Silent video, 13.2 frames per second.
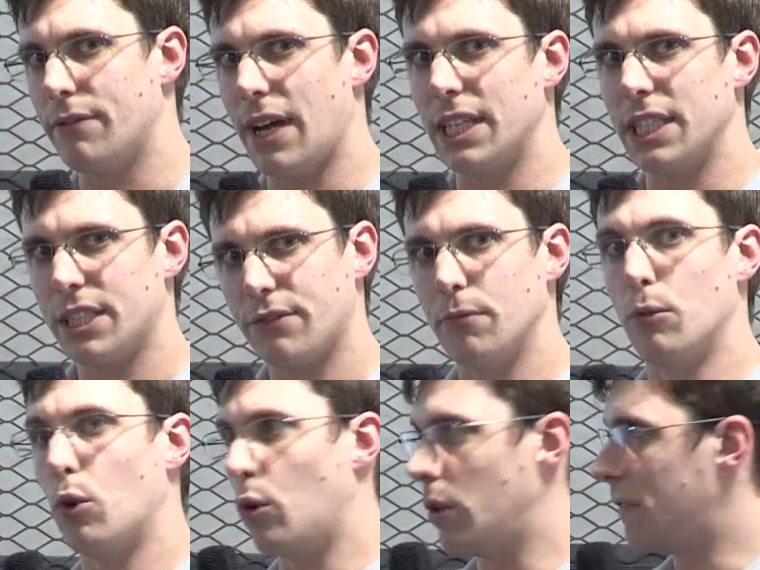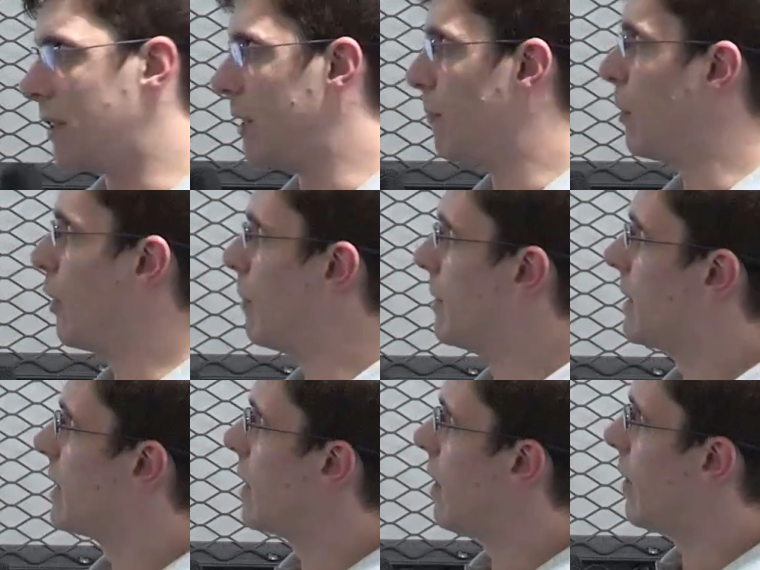events from all of the
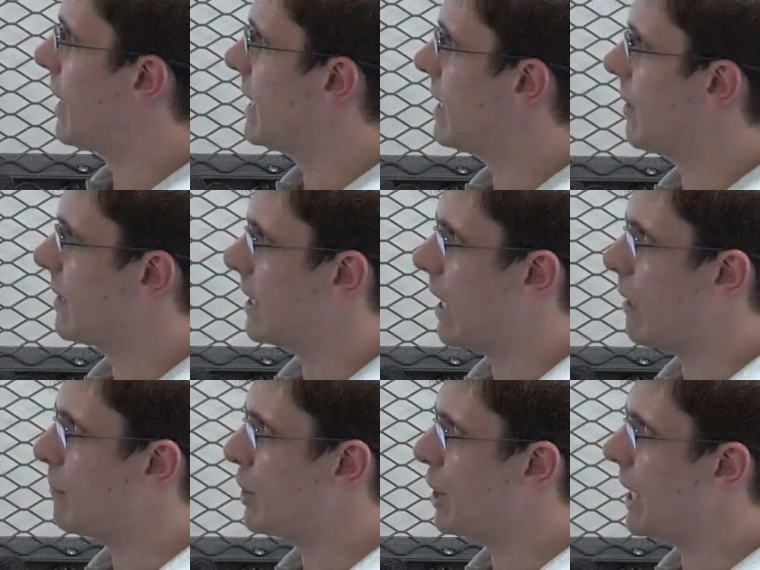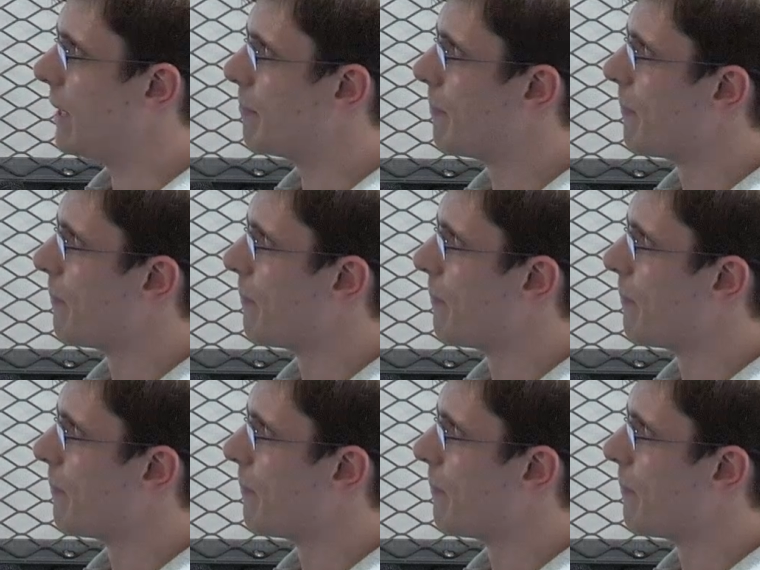deployments targeted onto that machine.